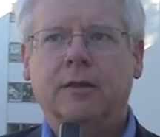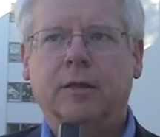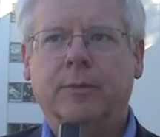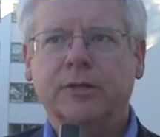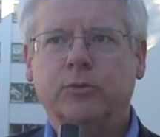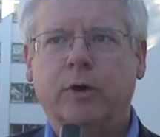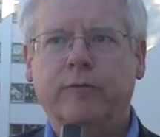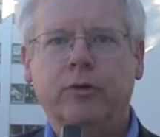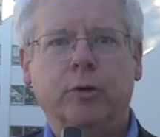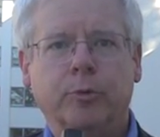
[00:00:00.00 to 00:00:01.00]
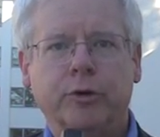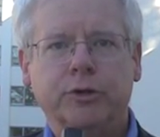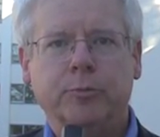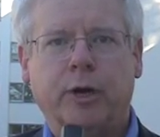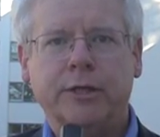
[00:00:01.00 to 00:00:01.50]
the best way for you to
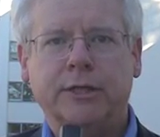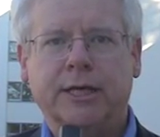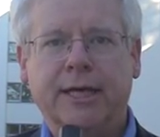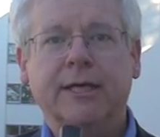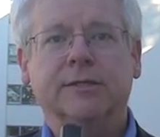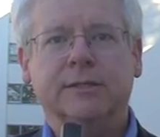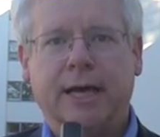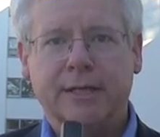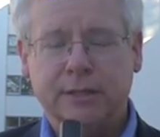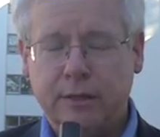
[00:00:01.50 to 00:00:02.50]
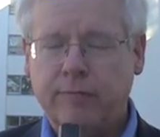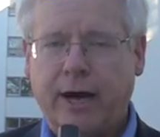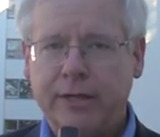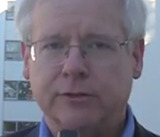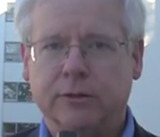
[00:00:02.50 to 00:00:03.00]
approach your project is as an
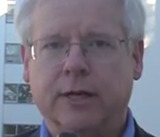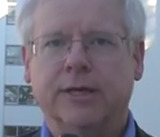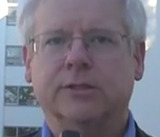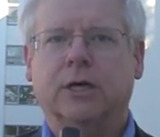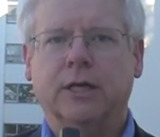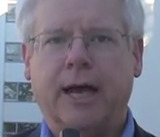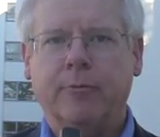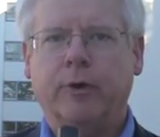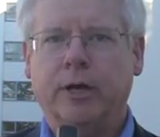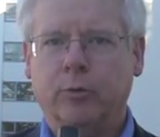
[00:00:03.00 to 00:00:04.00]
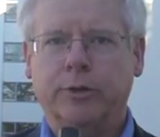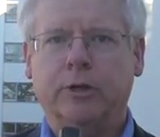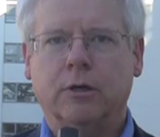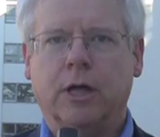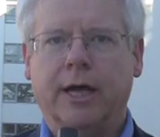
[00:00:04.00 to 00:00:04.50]
advisor, as a collaborator with
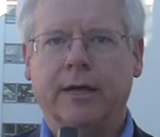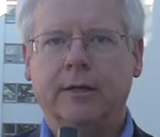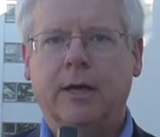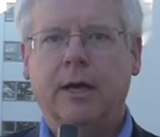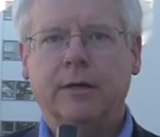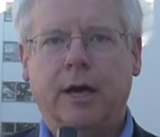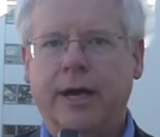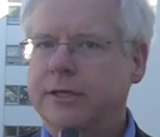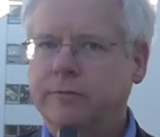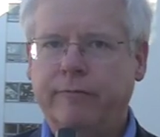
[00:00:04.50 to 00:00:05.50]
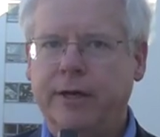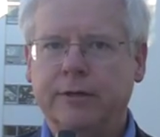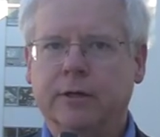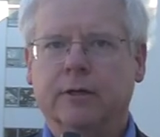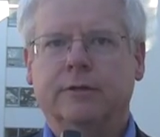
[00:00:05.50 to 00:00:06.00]
your client, not as a
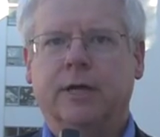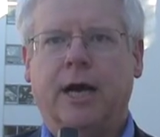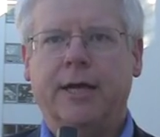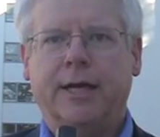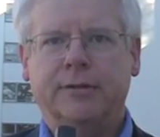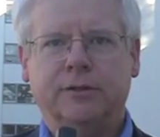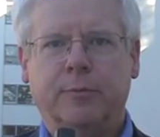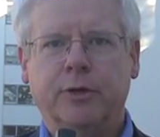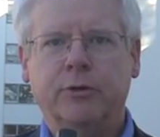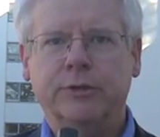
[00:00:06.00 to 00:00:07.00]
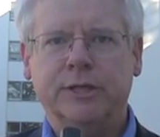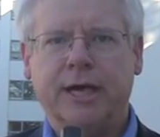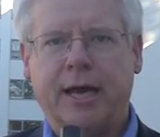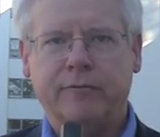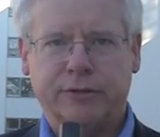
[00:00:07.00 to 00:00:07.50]
vendor, not as someone who is
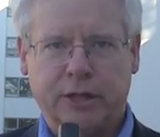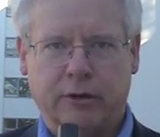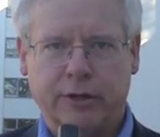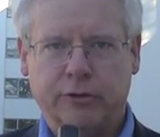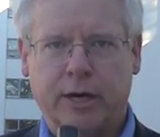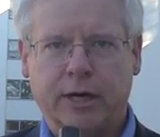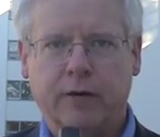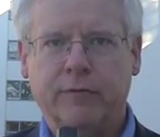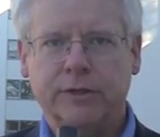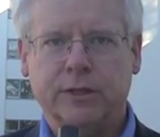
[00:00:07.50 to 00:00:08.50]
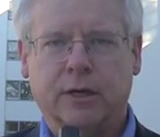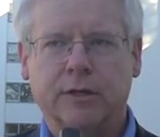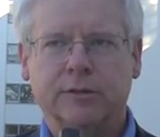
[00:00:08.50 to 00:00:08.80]
an adversary trying to convince